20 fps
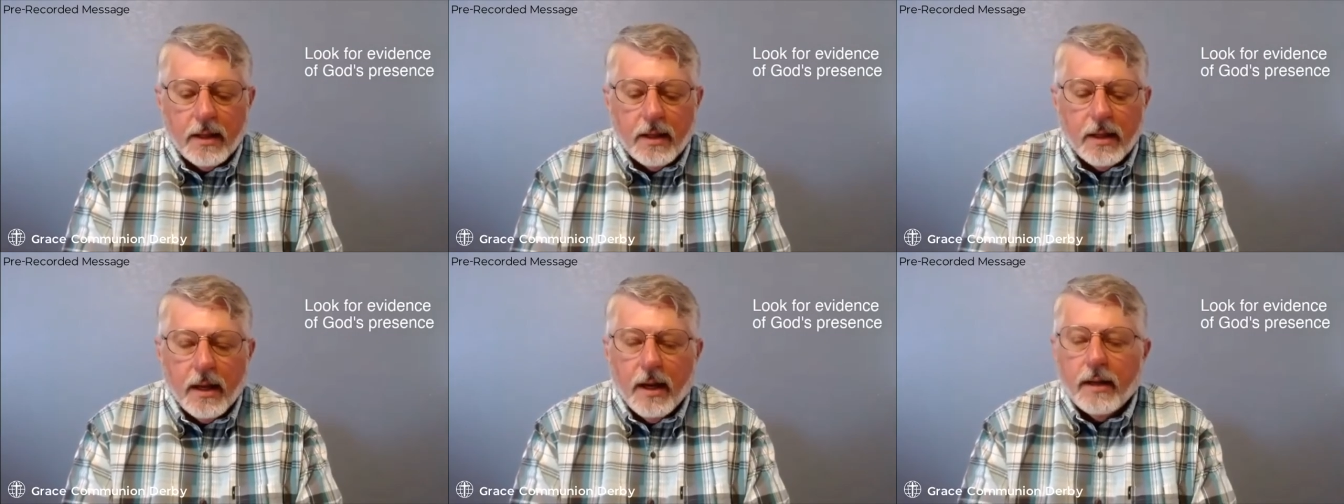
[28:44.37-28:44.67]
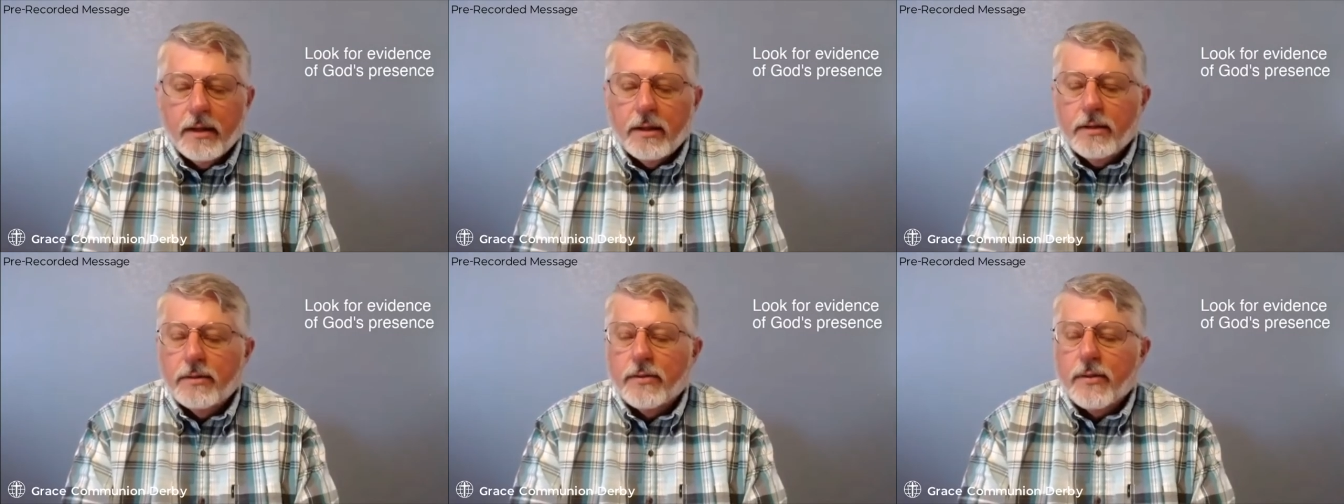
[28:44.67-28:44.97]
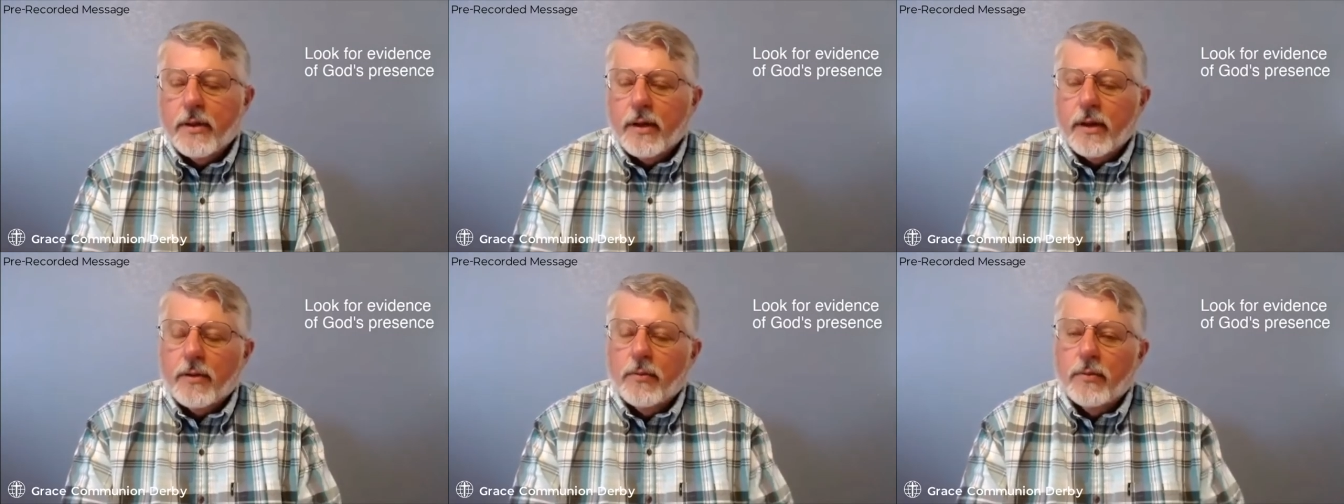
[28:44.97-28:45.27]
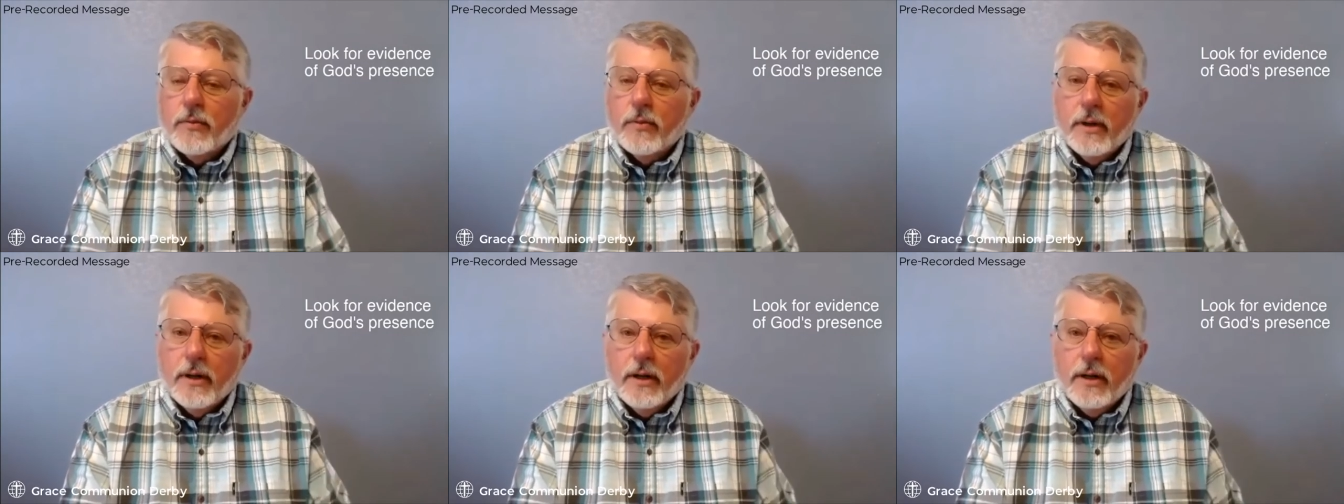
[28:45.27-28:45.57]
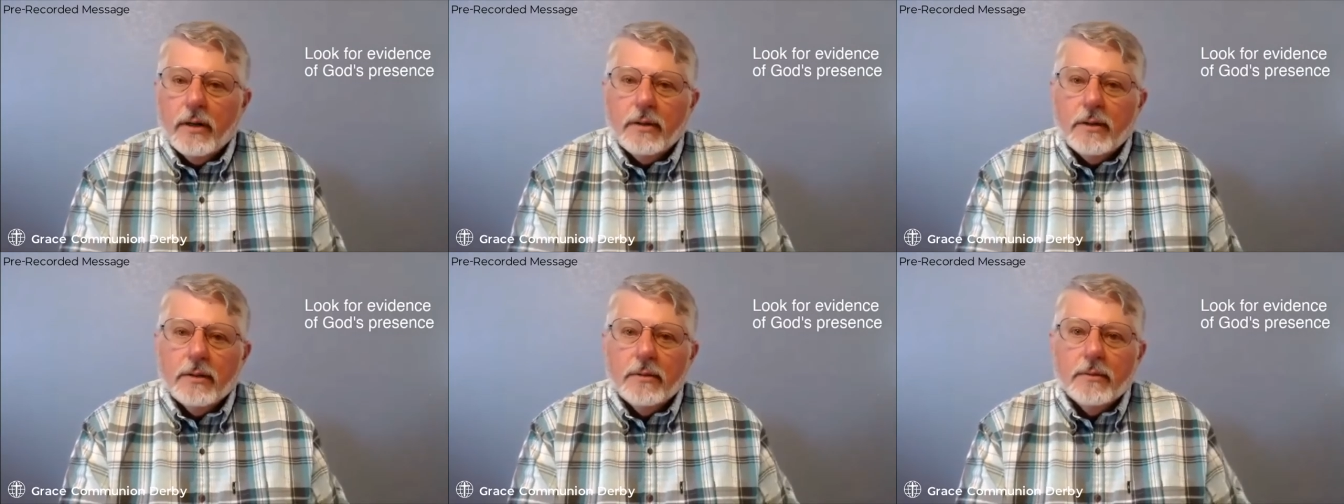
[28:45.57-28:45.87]
And you think,
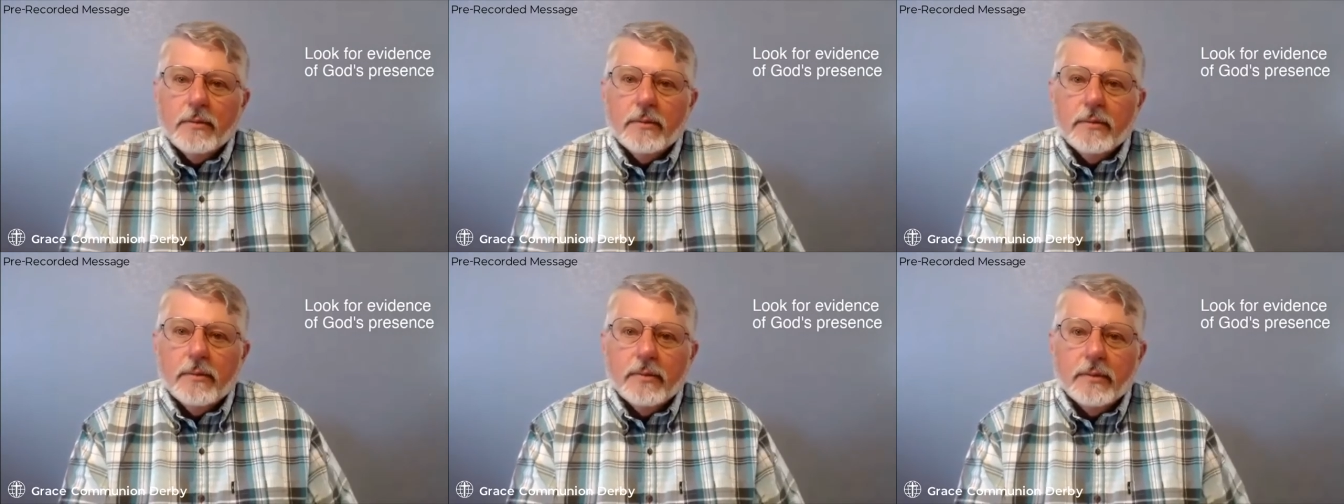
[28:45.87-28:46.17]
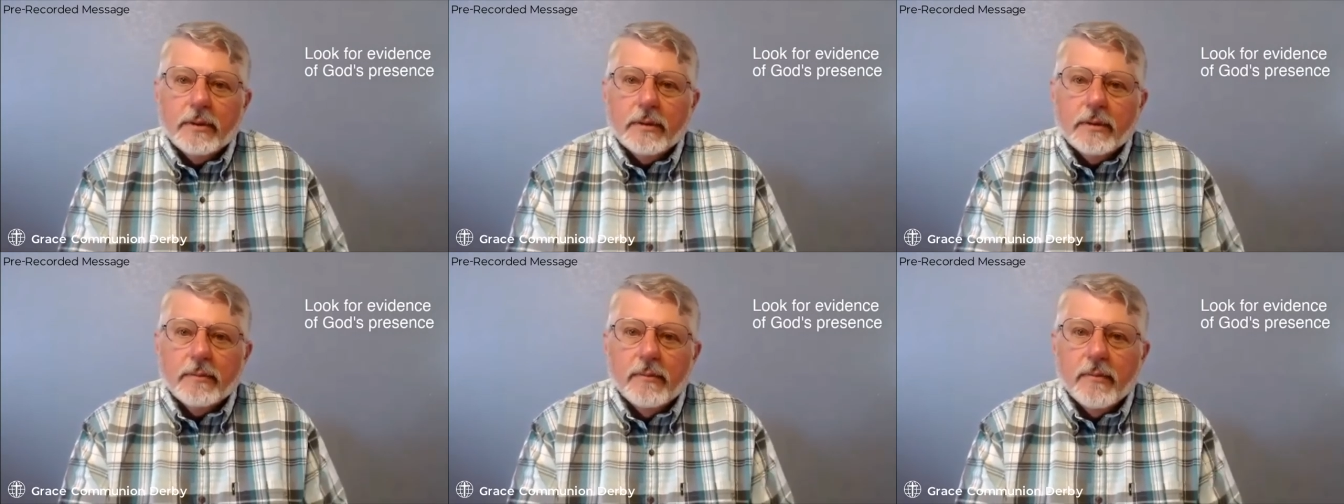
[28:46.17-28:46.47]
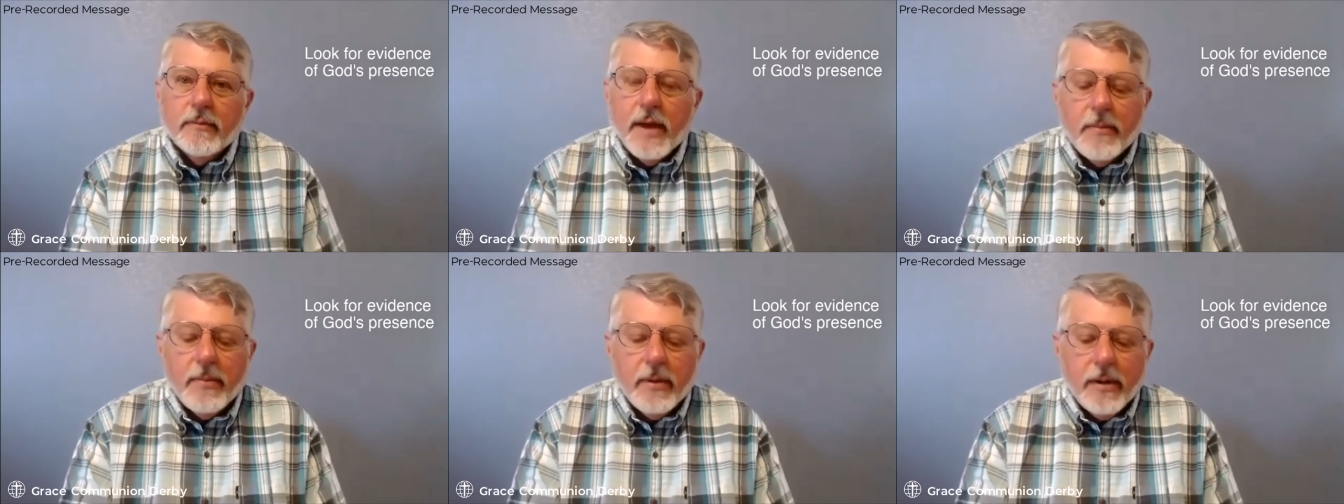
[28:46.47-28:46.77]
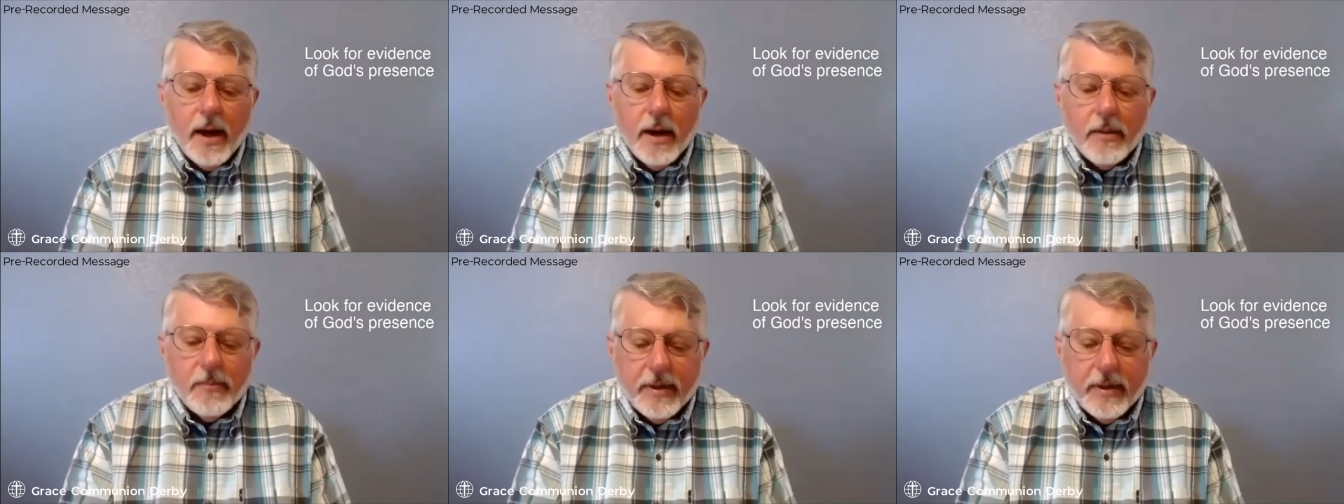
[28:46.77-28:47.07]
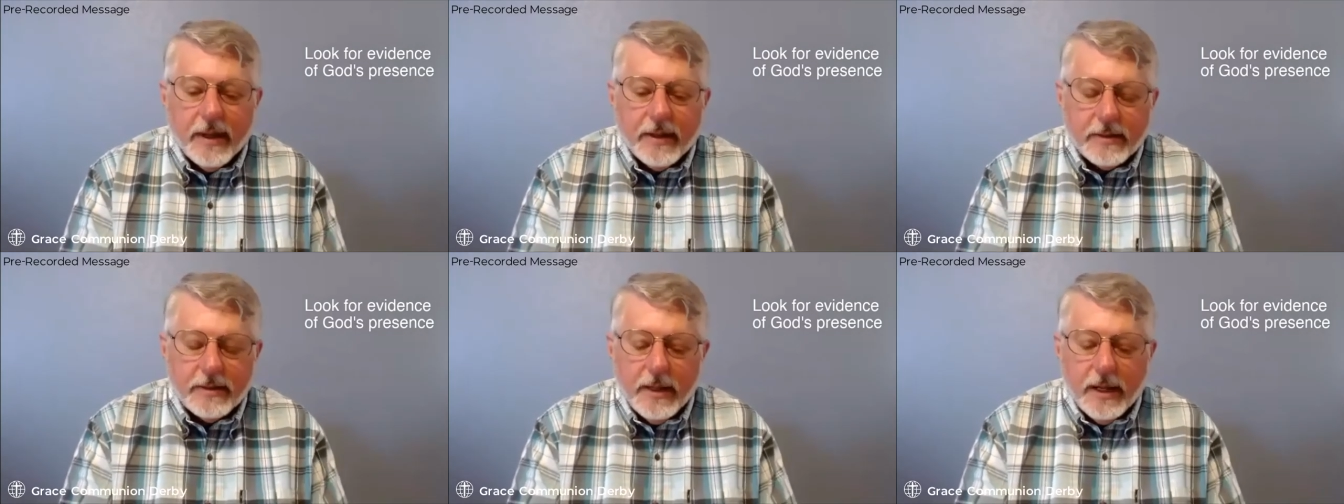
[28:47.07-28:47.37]
well, maybe I'm an
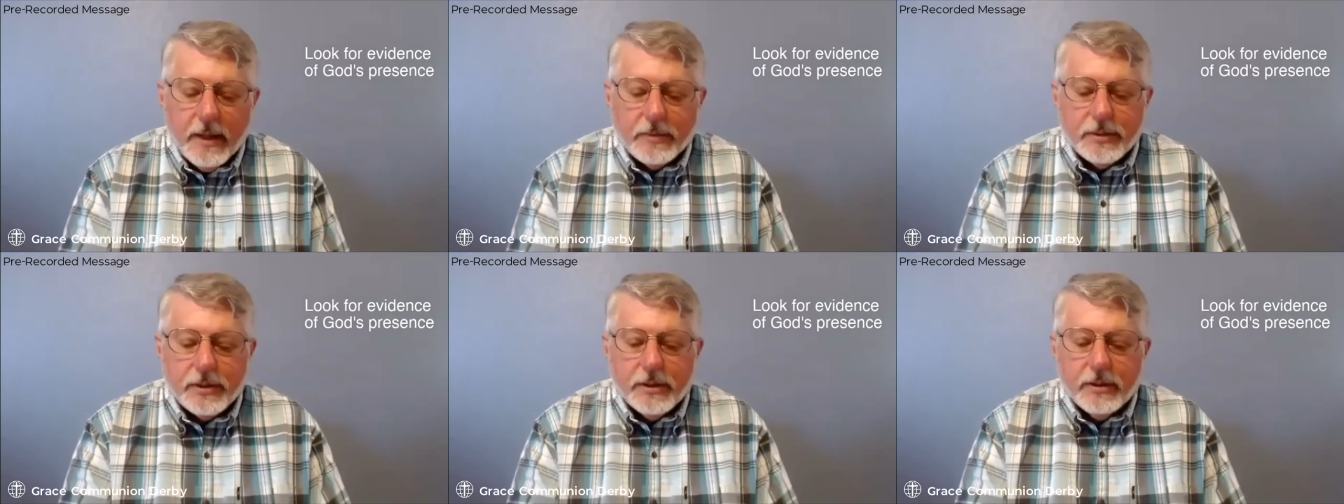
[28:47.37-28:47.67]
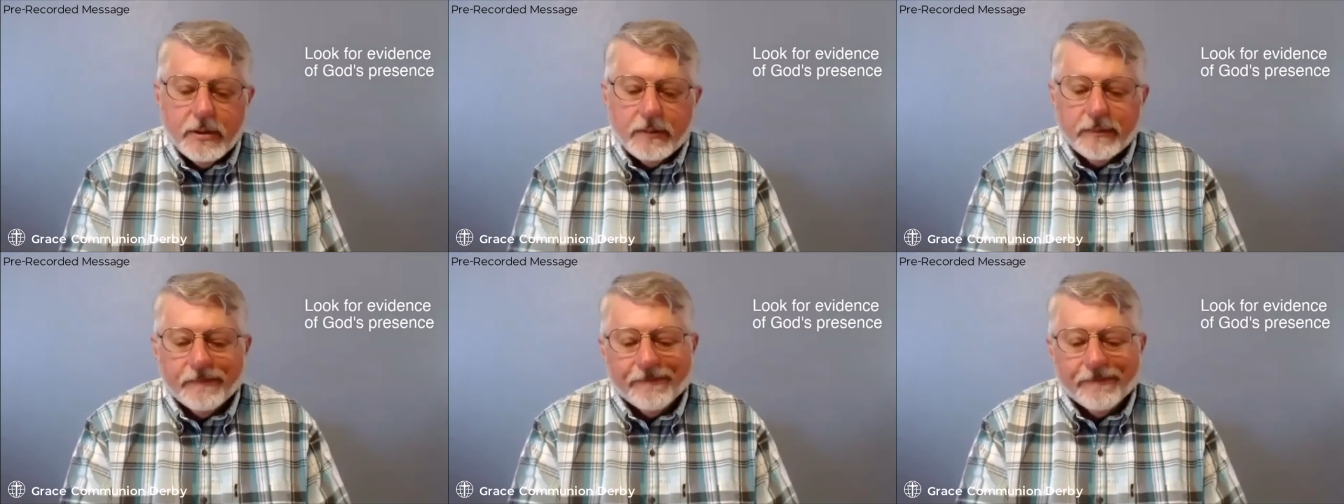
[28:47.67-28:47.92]
exception.